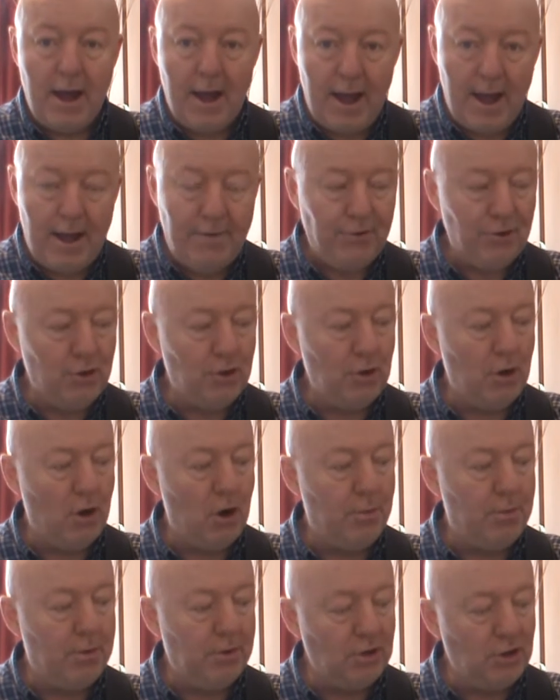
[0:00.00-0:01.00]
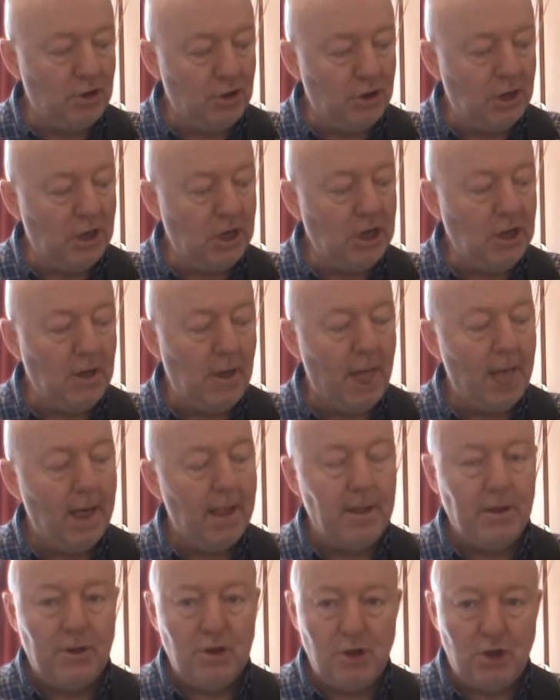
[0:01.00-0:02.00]
F sharp, G,
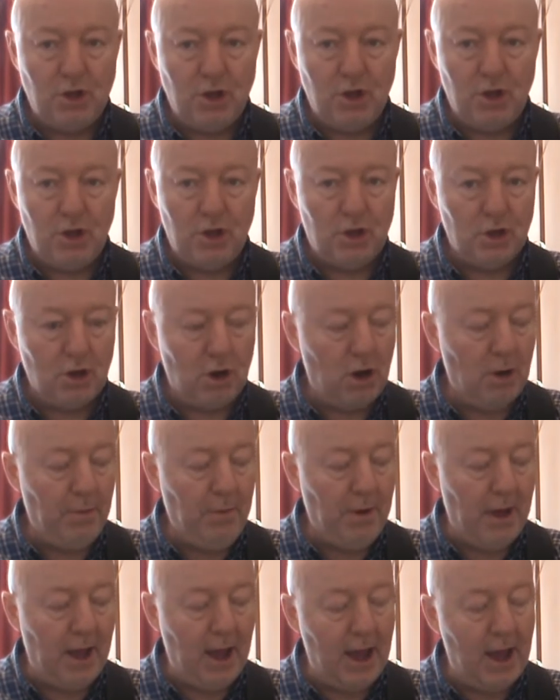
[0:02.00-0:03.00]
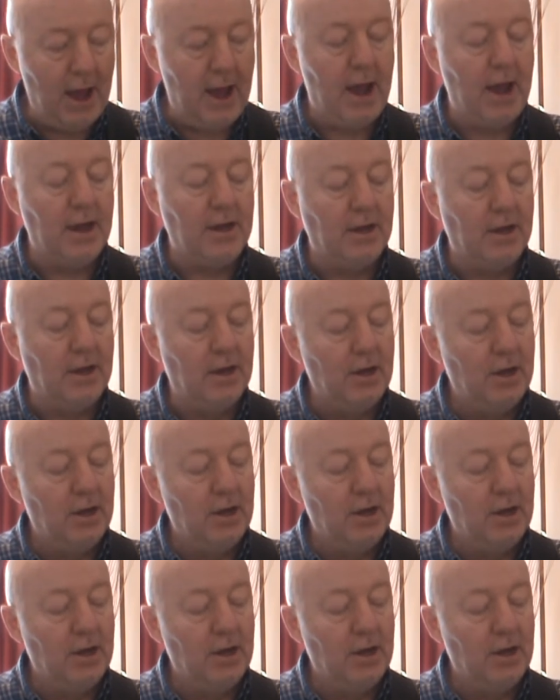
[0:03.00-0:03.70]
G sharp, A.